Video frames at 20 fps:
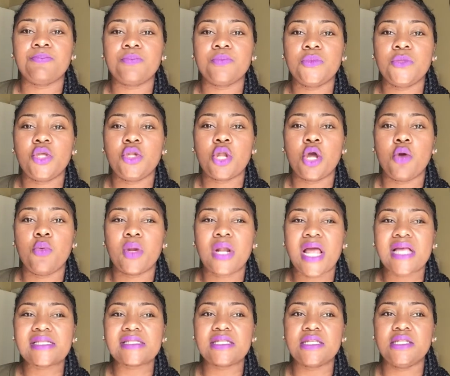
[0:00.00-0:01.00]
when
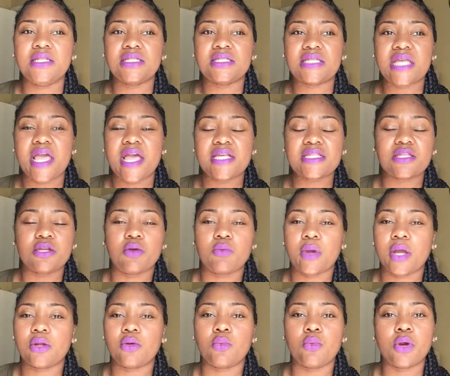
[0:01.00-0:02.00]
I see disaster
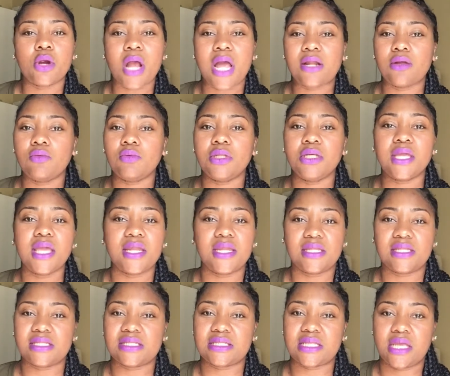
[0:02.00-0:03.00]
around the world, I don't look at
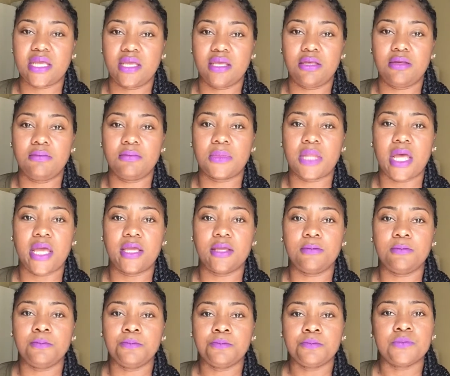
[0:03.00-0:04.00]
it the same. Like,
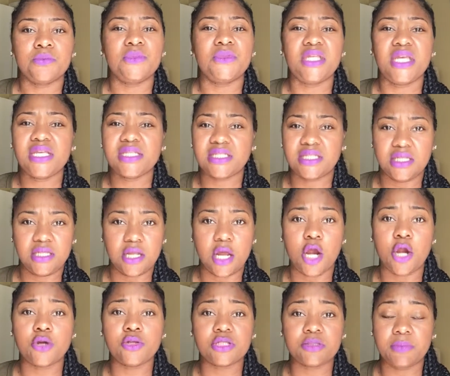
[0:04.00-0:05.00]
yes, it
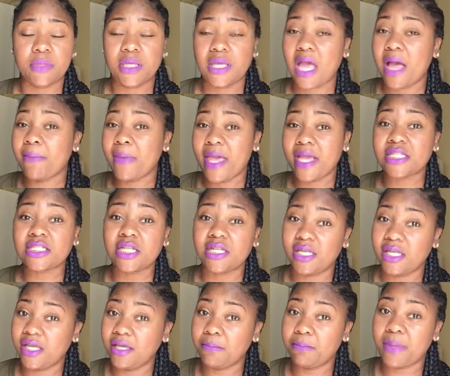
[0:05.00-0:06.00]
hurts me. I'm
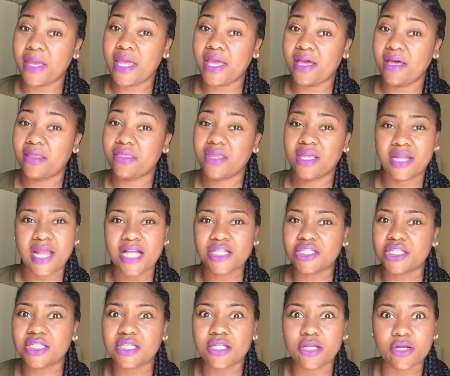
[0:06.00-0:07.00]
actually an empath, and I
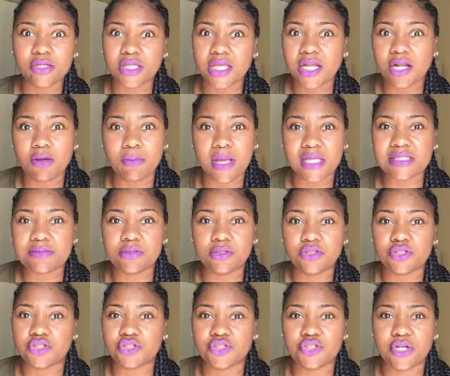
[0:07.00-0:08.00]
just learned that on my
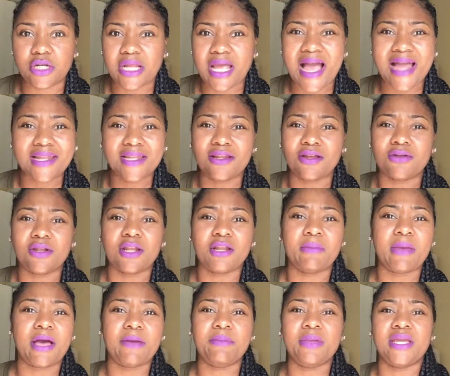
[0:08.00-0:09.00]
spiritual journey. I didn't know nothing
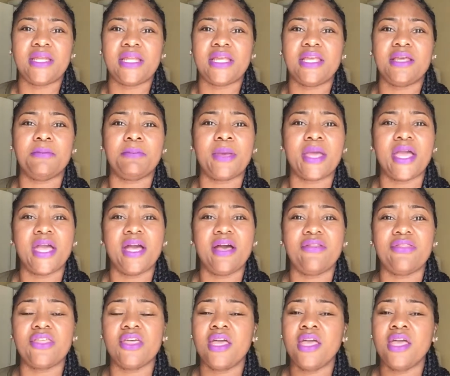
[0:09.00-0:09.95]
about being an empath.